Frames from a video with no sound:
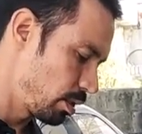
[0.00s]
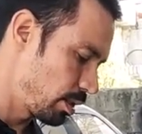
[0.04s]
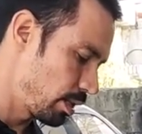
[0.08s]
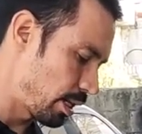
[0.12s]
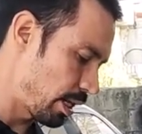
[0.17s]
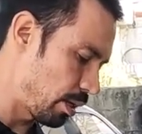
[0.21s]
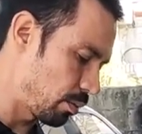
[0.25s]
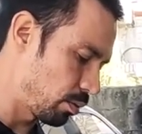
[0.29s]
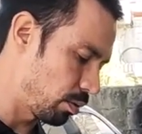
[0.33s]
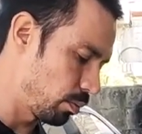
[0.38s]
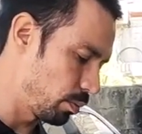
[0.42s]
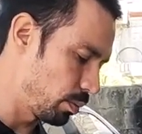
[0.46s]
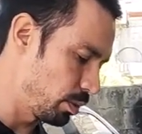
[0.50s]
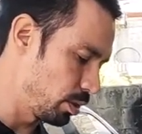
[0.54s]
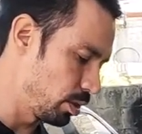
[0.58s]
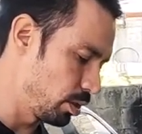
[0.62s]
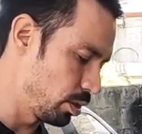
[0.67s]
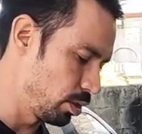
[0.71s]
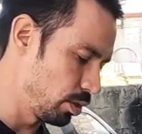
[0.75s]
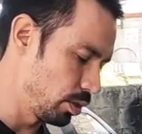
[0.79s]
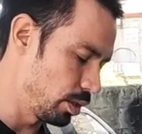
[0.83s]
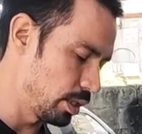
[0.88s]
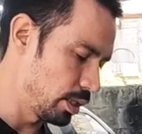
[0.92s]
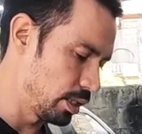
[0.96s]
Now what we
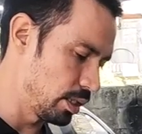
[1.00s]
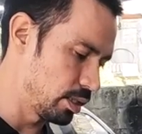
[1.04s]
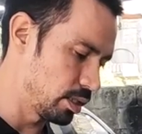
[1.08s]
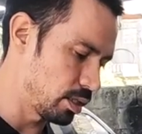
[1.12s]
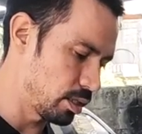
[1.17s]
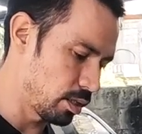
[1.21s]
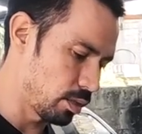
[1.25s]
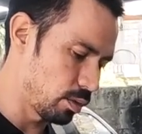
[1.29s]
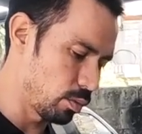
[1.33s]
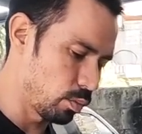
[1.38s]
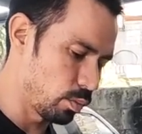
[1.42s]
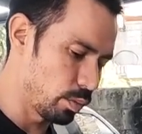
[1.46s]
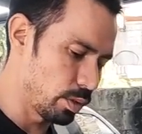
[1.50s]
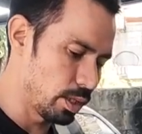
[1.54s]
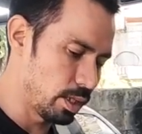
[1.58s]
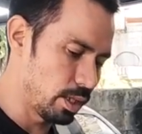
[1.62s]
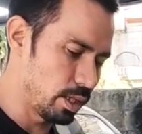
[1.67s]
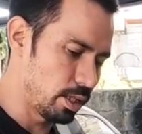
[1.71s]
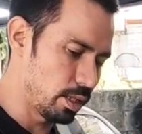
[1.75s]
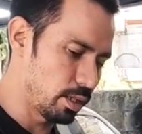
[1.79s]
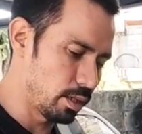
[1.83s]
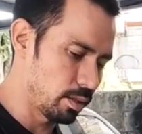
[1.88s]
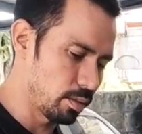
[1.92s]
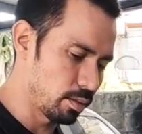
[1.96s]
do is
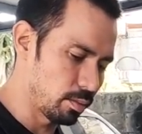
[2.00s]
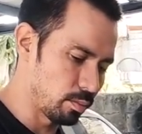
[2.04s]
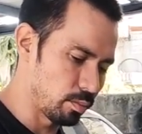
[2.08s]
we